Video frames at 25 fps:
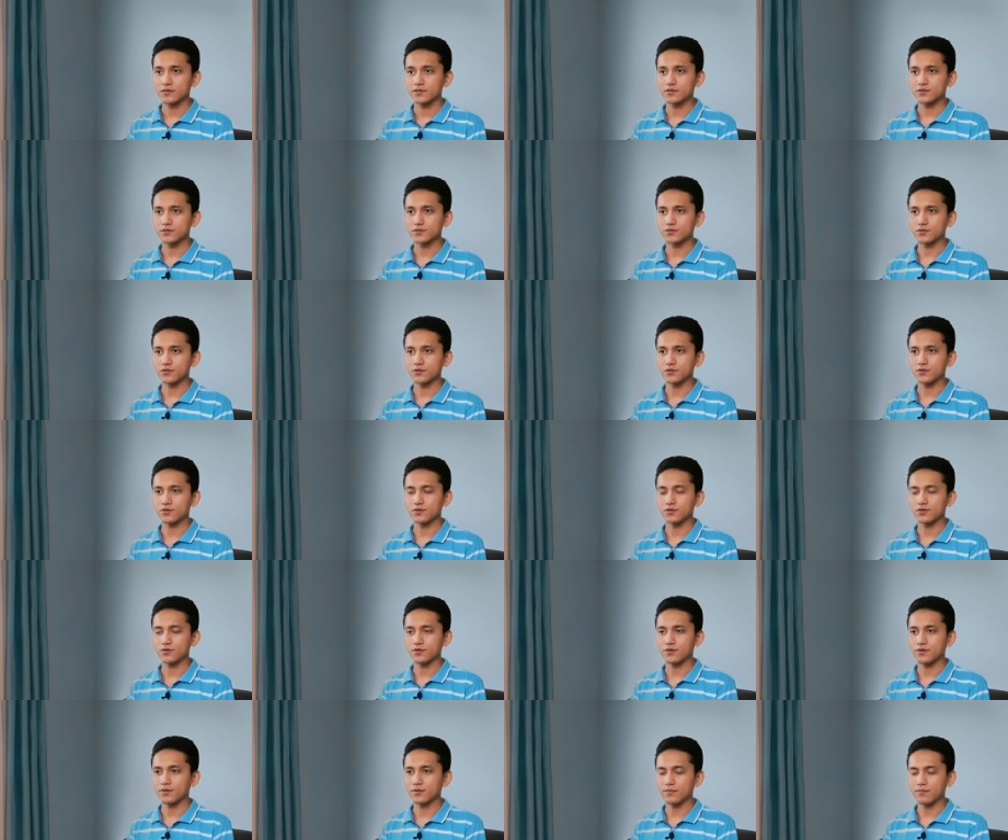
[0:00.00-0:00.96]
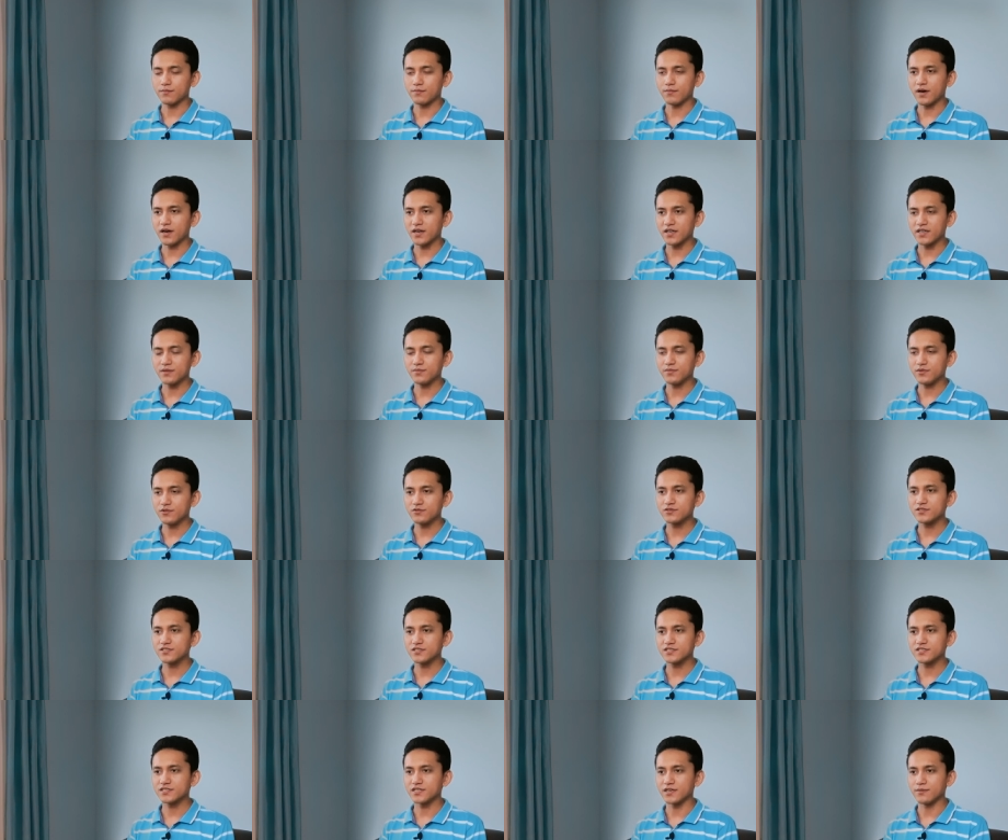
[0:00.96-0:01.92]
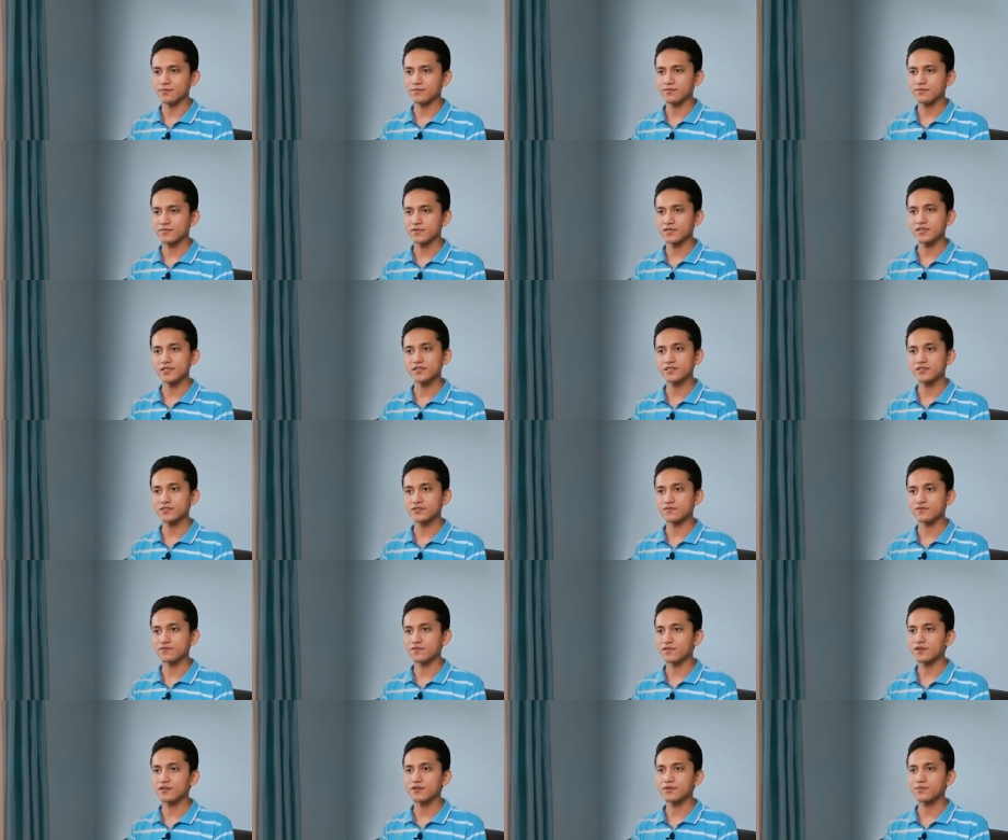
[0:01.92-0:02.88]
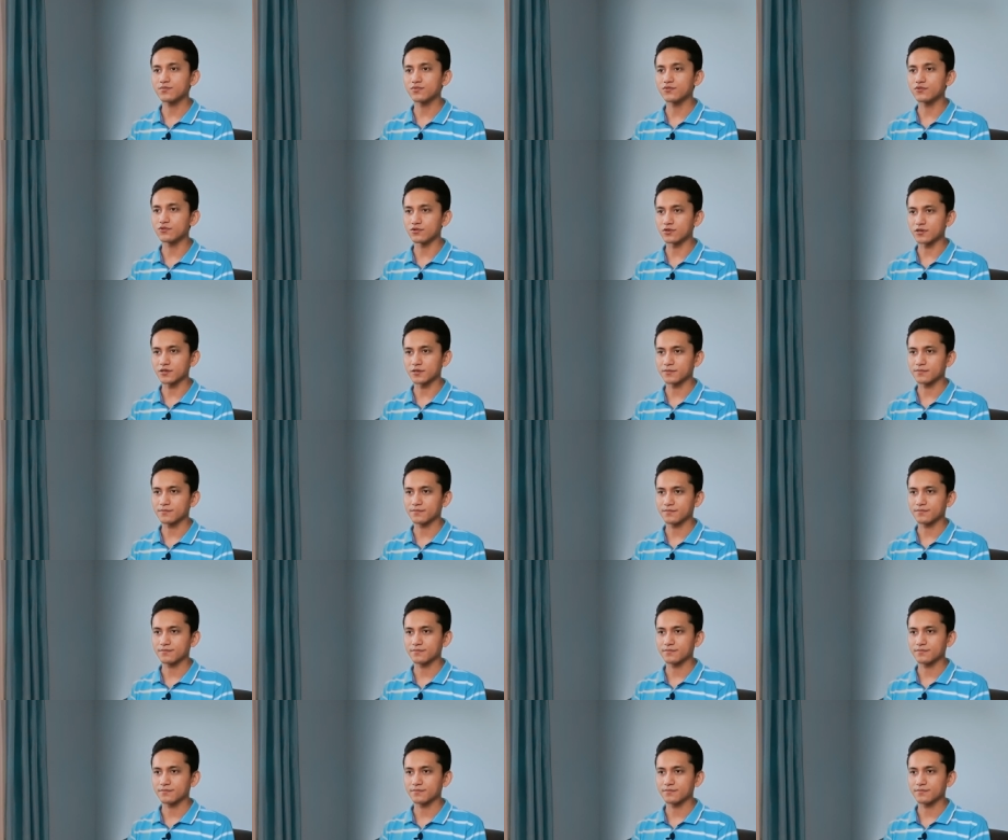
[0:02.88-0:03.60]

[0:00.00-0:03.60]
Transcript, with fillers: So my immune system is very poor.